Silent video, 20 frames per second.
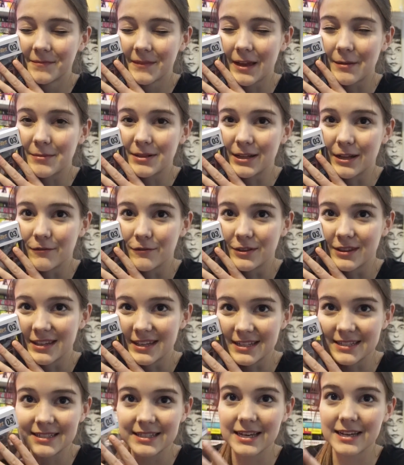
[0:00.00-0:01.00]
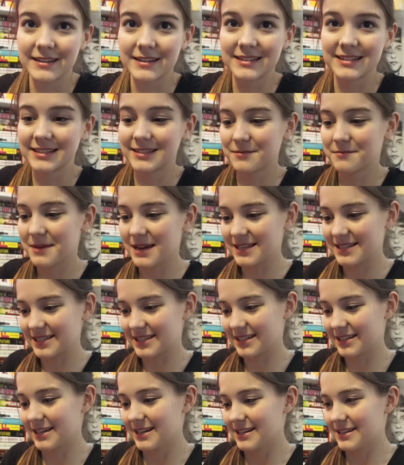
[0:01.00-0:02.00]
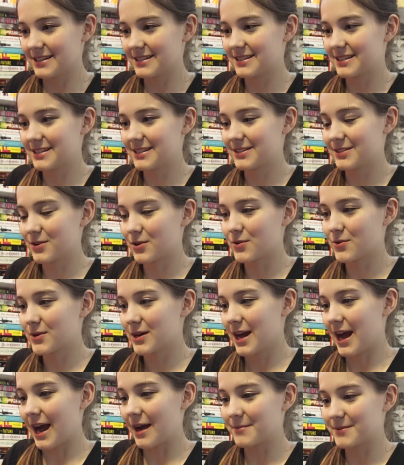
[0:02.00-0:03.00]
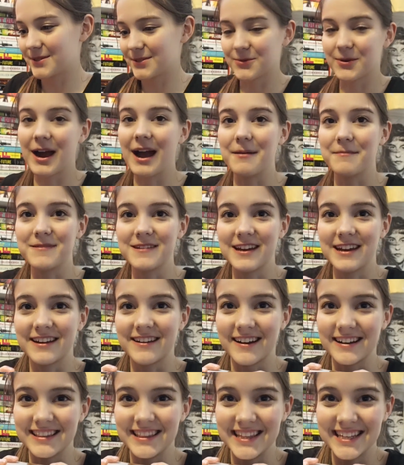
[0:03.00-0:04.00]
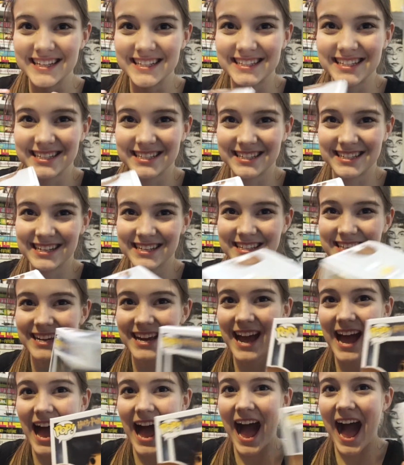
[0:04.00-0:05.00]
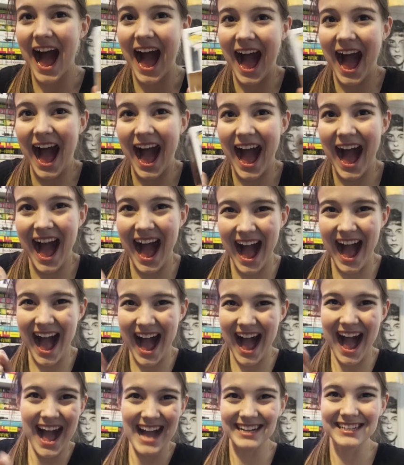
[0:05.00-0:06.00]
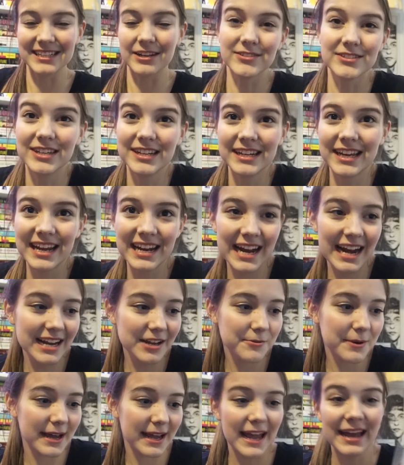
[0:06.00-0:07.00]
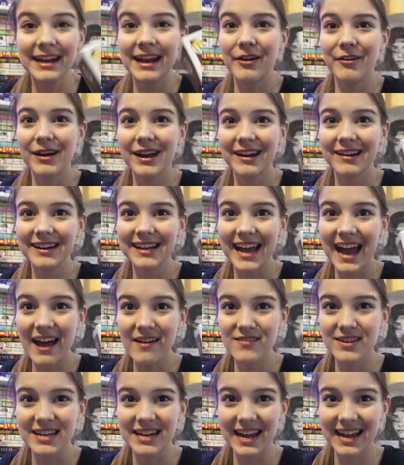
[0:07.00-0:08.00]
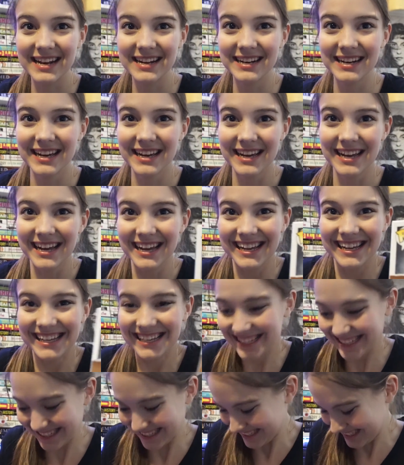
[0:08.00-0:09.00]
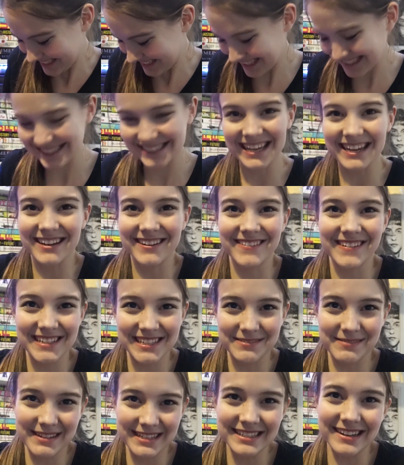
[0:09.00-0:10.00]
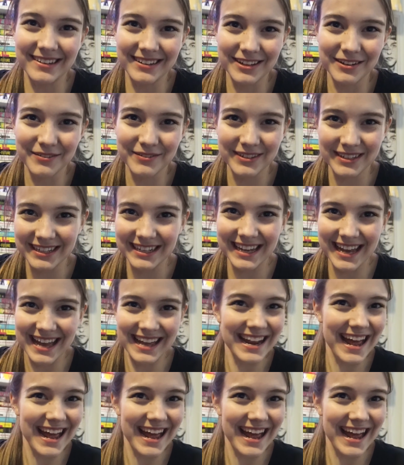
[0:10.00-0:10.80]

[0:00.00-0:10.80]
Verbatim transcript: I'm in love with this. This is amazing. This is so, I'm so happy I got this. This is, because I was going to get it anyway, and now I already have it, and it's like Christmas all over again.